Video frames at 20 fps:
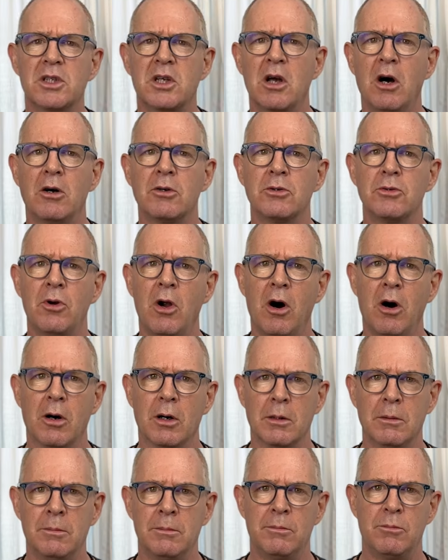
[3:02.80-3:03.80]
gone
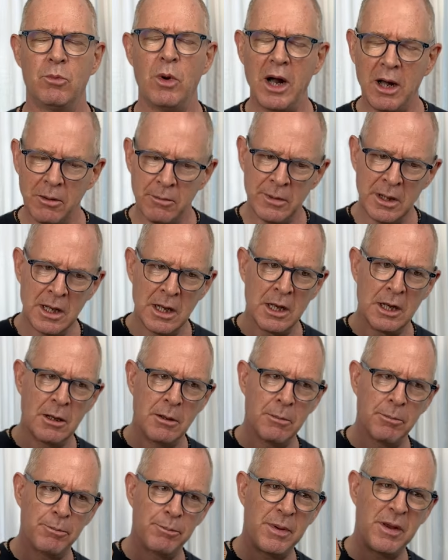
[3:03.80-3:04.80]
wrong? Well,
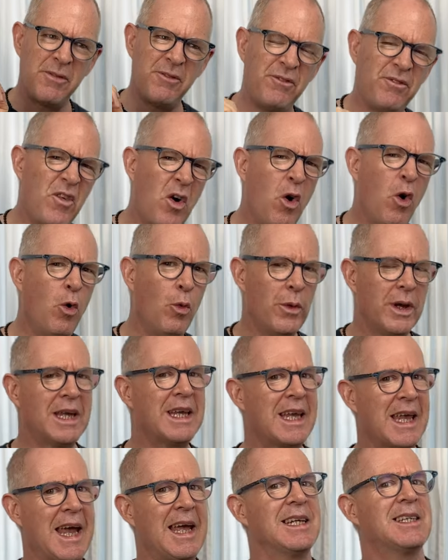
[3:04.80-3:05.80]
before we
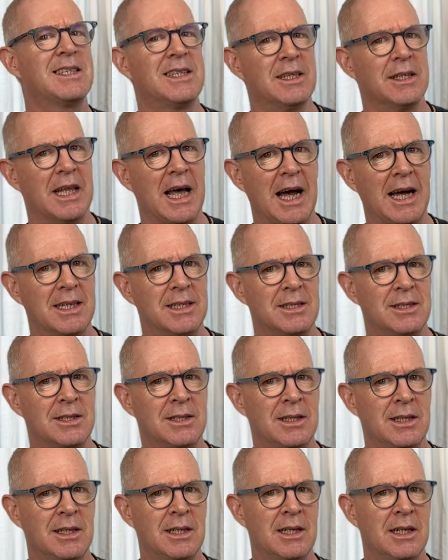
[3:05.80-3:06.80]
get to that,
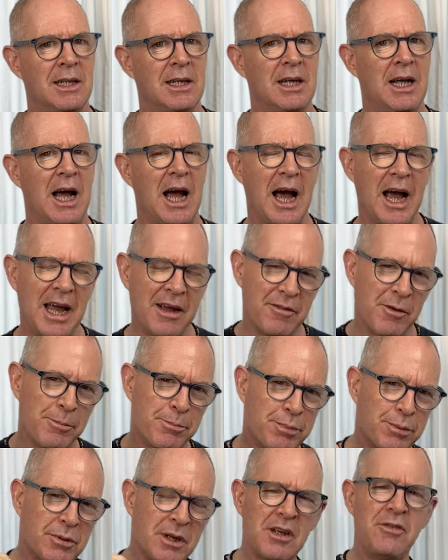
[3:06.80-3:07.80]
I have a
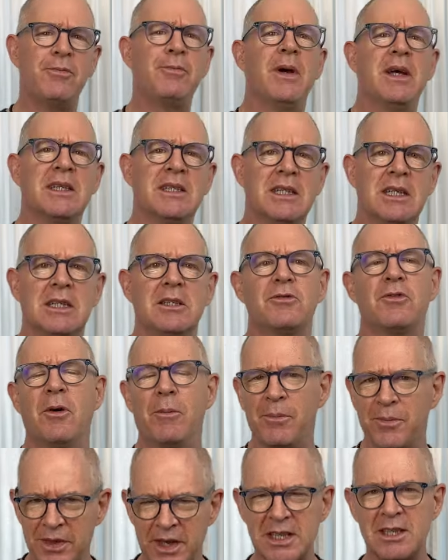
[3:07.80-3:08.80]
brief message
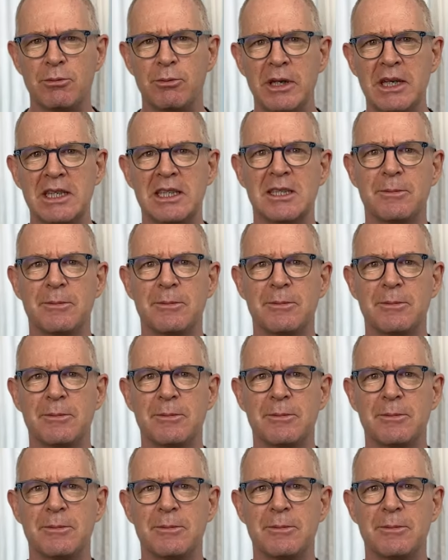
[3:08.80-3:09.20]
from this week's